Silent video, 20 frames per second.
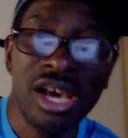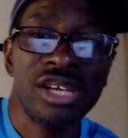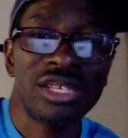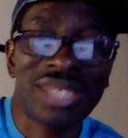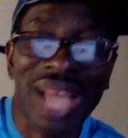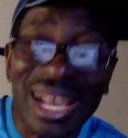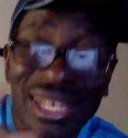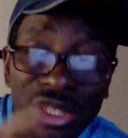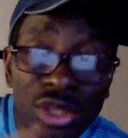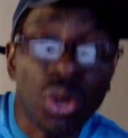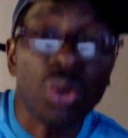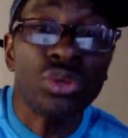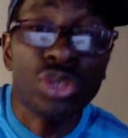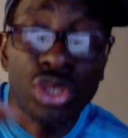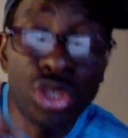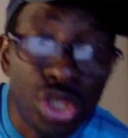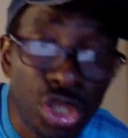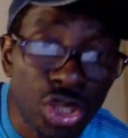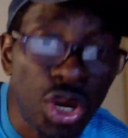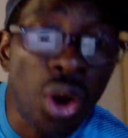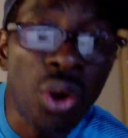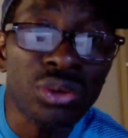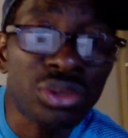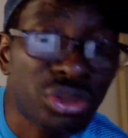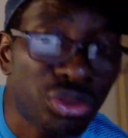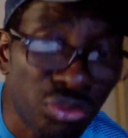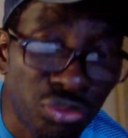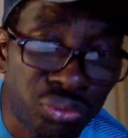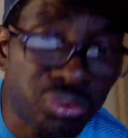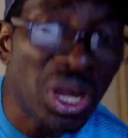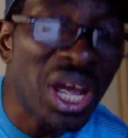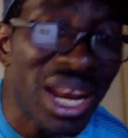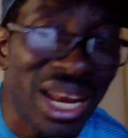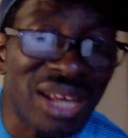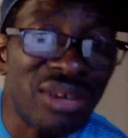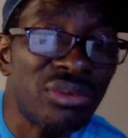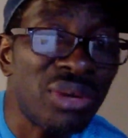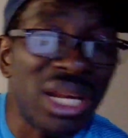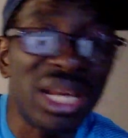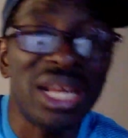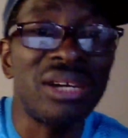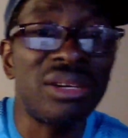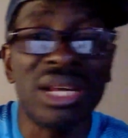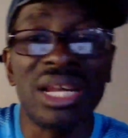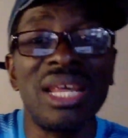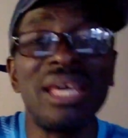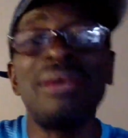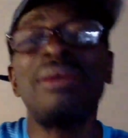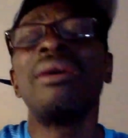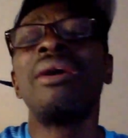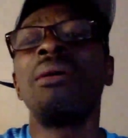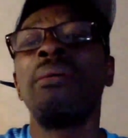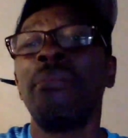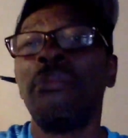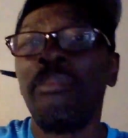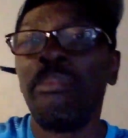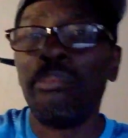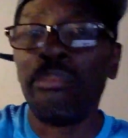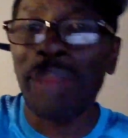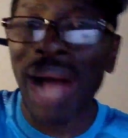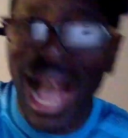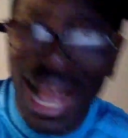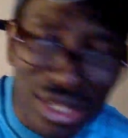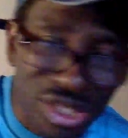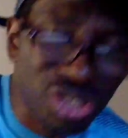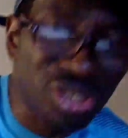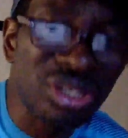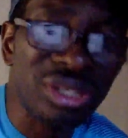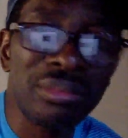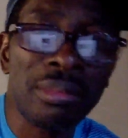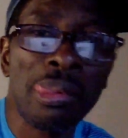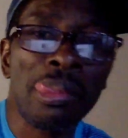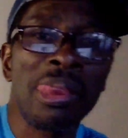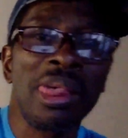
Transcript: that does not really match